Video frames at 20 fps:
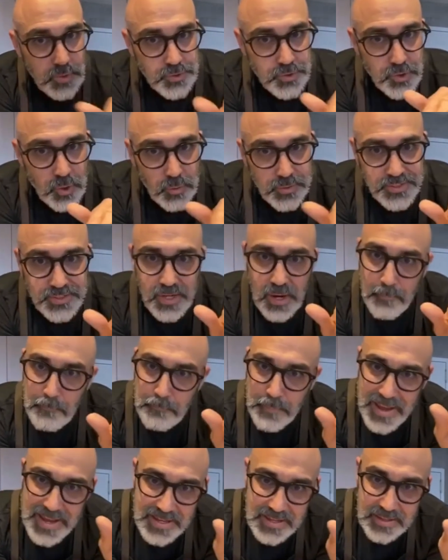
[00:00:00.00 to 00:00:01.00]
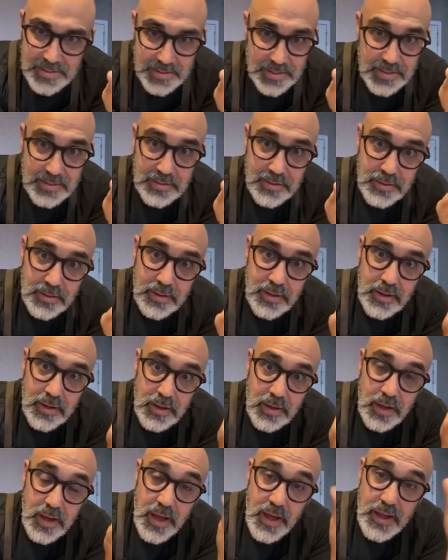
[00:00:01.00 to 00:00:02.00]
So it's not baking it,
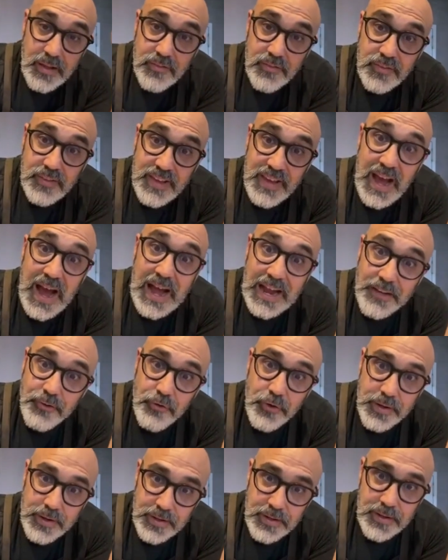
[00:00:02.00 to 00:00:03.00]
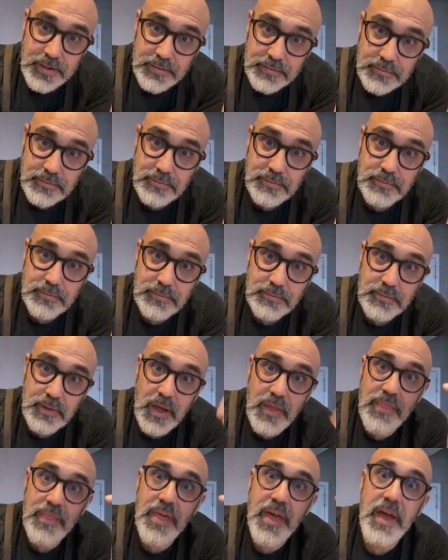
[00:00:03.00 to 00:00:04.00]
it's dehydrating it.
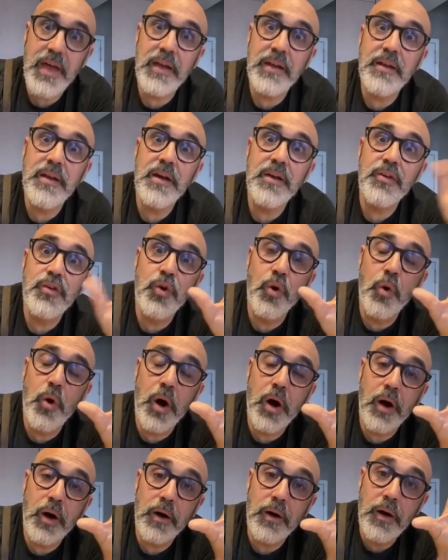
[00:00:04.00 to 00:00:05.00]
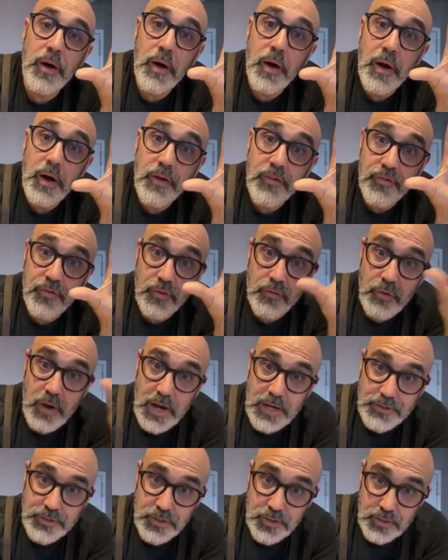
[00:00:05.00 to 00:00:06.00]
And then your
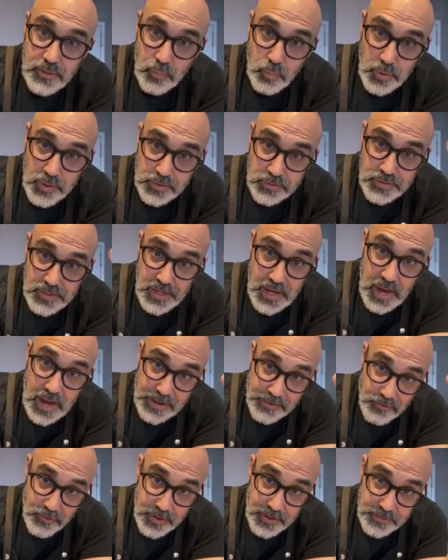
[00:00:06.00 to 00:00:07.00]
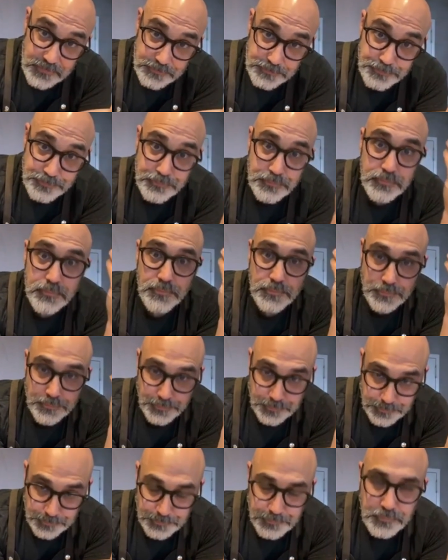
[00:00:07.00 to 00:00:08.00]
sriracha will dehydrate
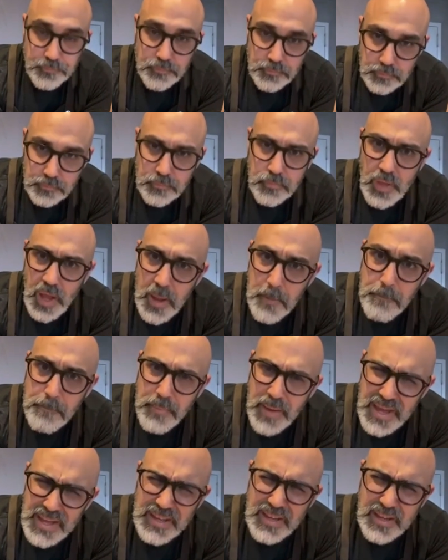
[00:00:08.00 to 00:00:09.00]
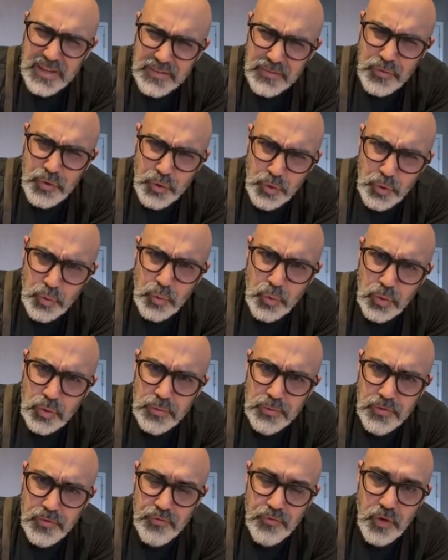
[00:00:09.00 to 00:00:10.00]
and bake into
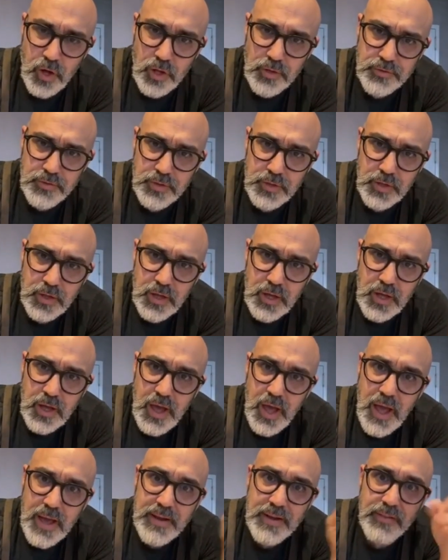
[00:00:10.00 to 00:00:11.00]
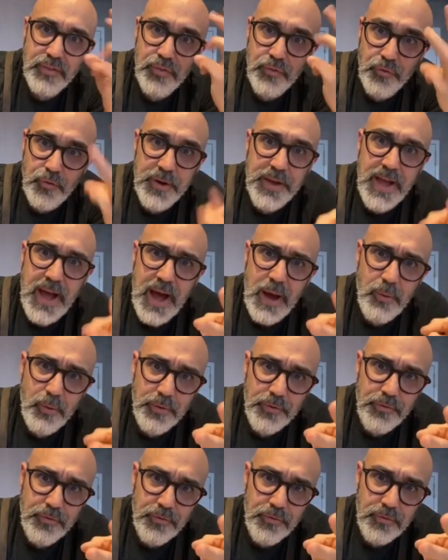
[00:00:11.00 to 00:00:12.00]
the salt. And in 3
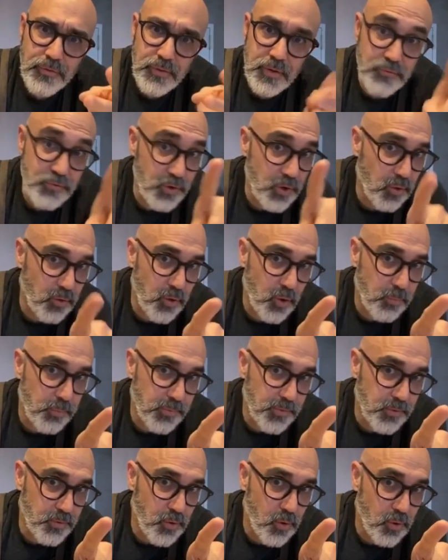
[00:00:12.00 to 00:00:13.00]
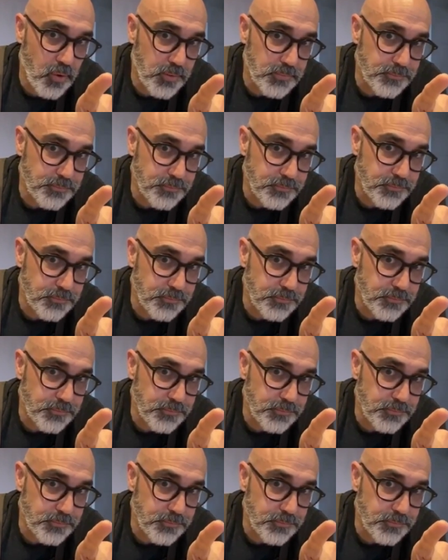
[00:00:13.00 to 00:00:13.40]
hours, if you don't open the door,